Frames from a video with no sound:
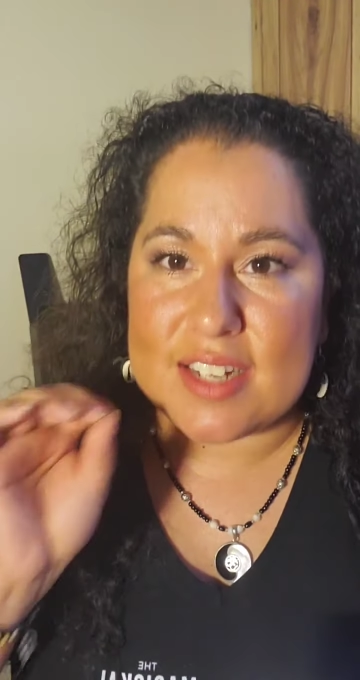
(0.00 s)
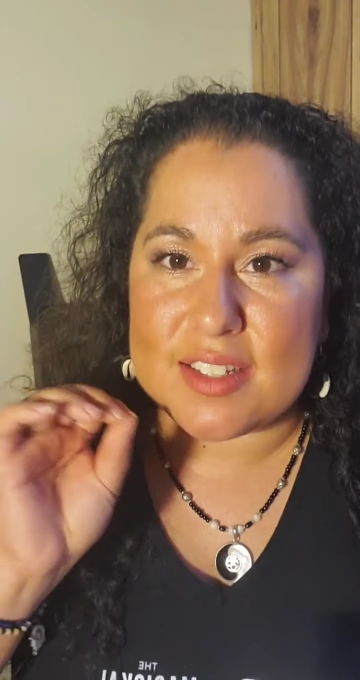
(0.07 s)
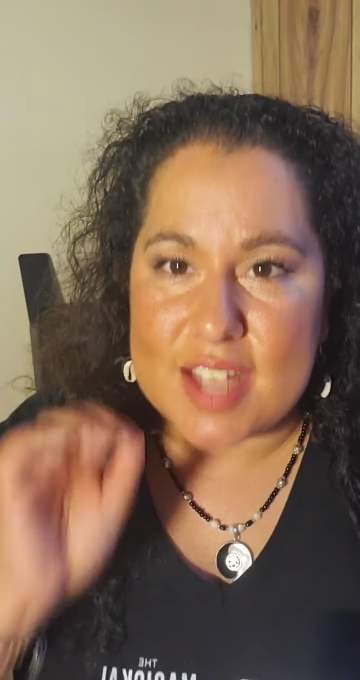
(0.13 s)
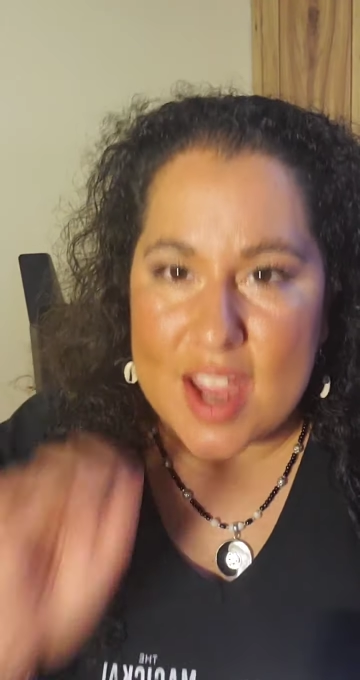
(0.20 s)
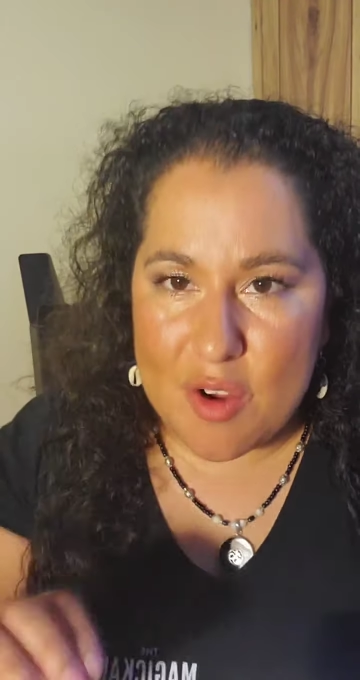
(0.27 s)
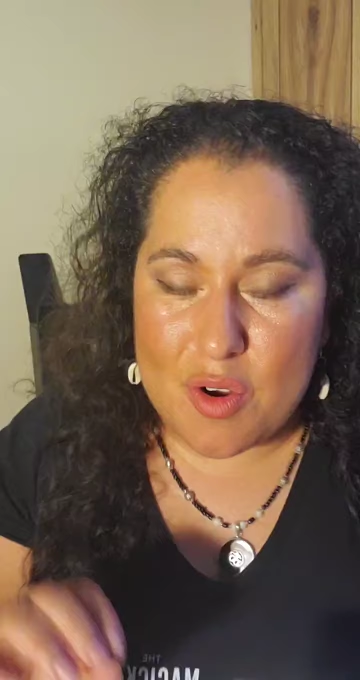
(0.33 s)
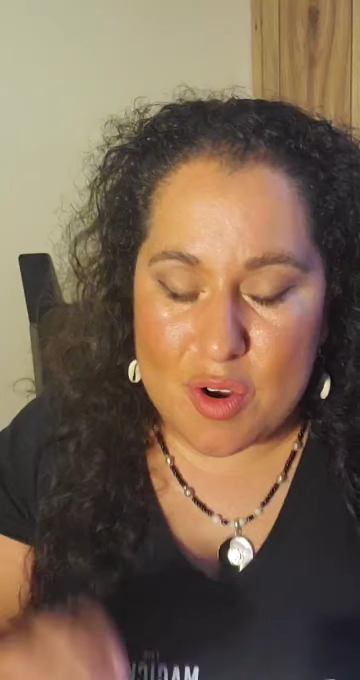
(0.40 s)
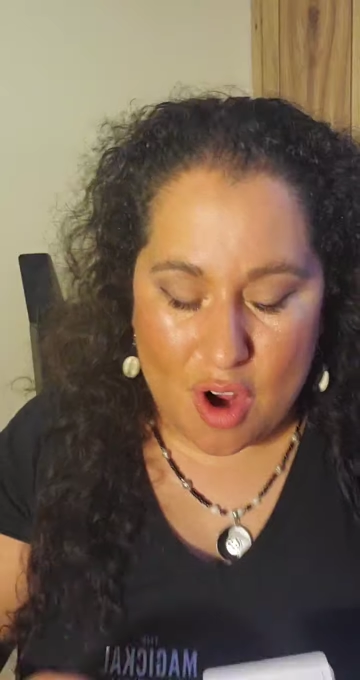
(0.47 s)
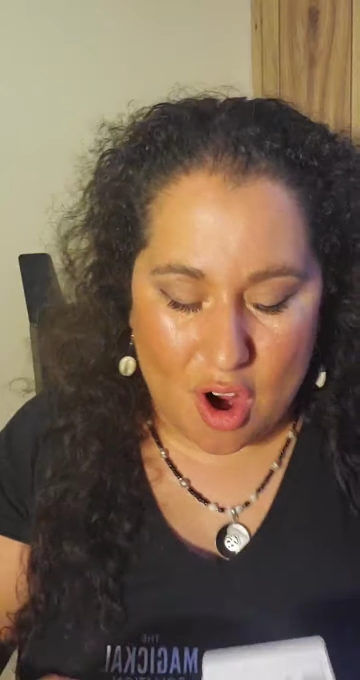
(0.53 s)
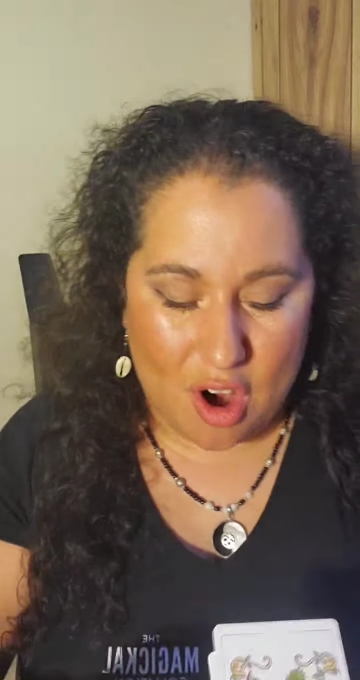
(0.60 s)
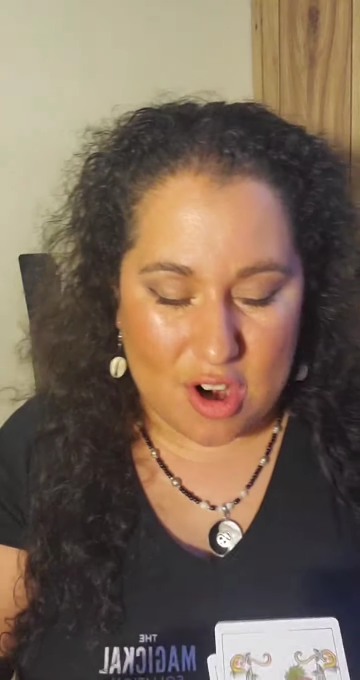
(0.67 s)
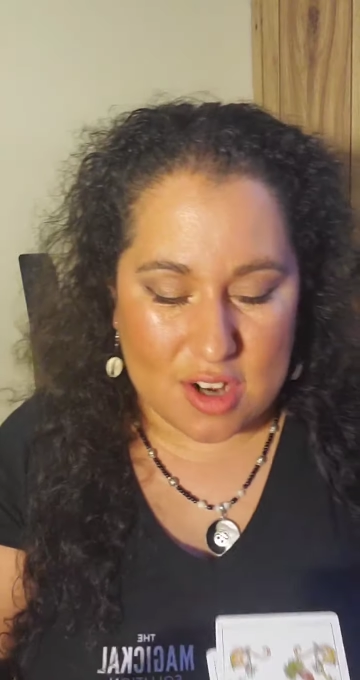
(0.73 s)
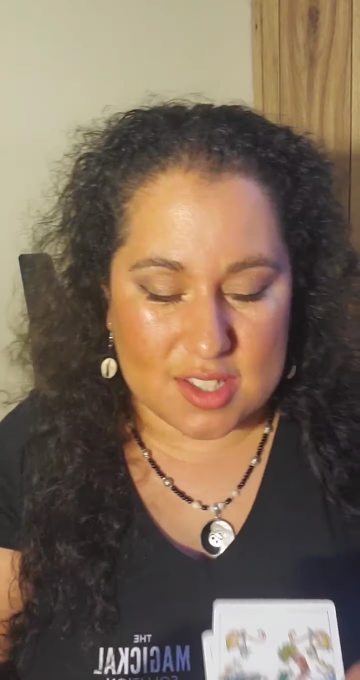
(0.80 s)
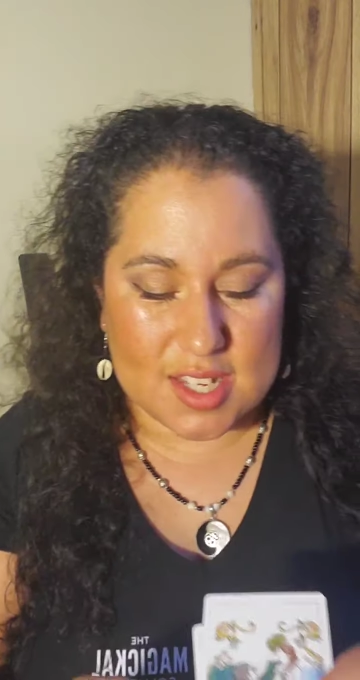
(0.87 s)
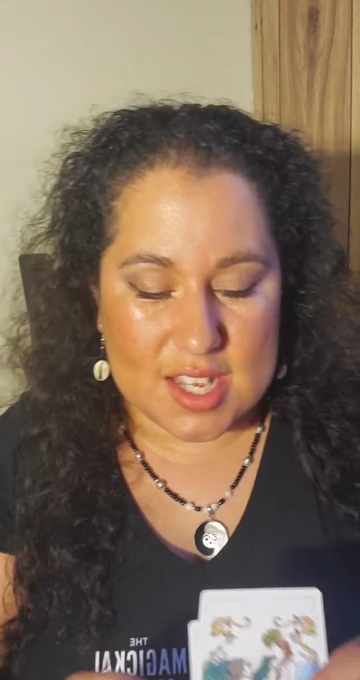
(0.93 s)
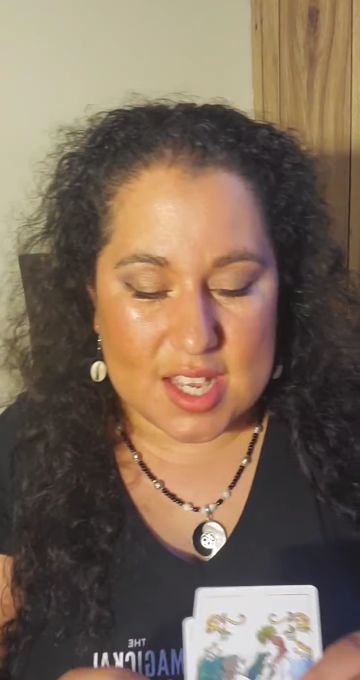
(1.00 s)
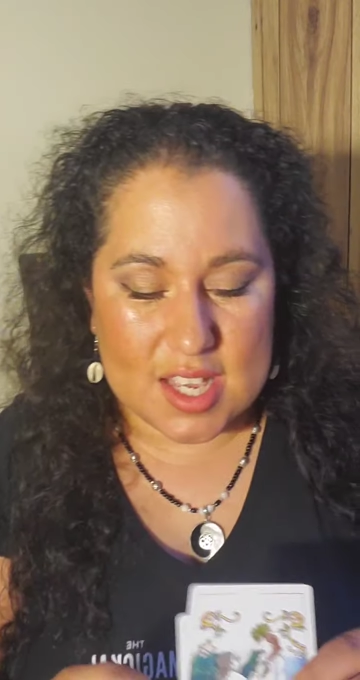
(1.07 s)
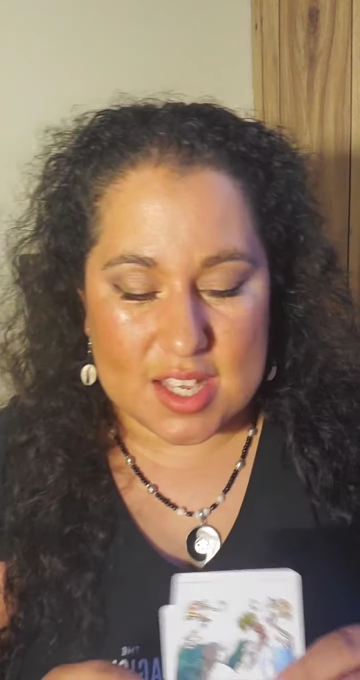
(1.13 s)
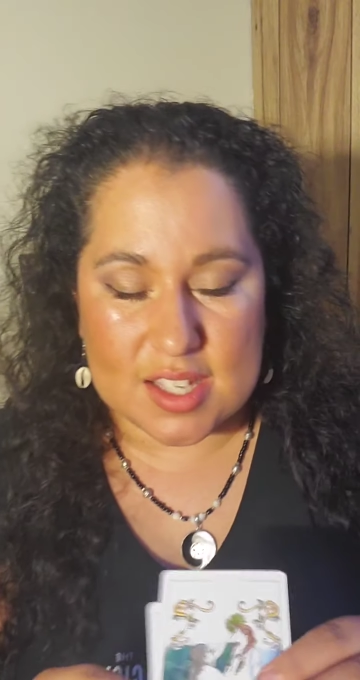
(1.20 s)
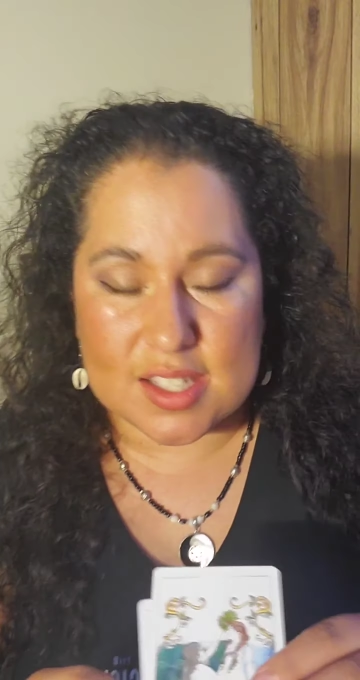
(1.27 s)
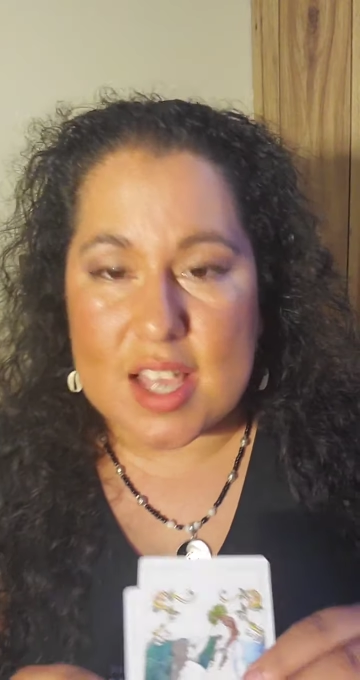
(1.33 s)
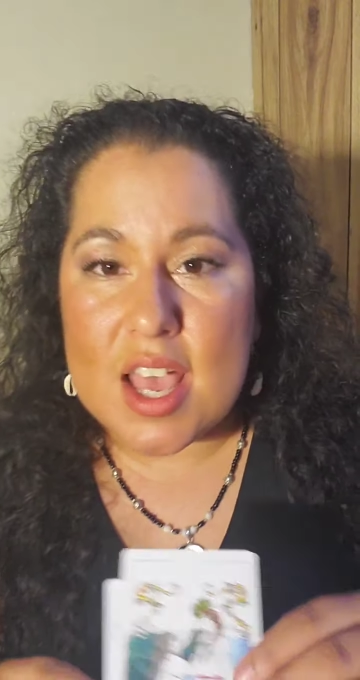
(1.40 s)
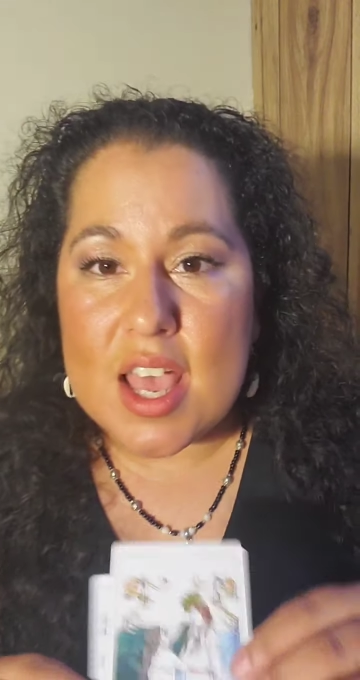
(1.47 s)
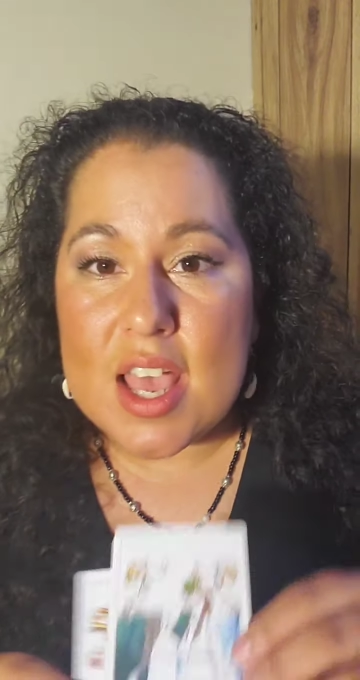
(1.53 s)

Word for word: tarot cards is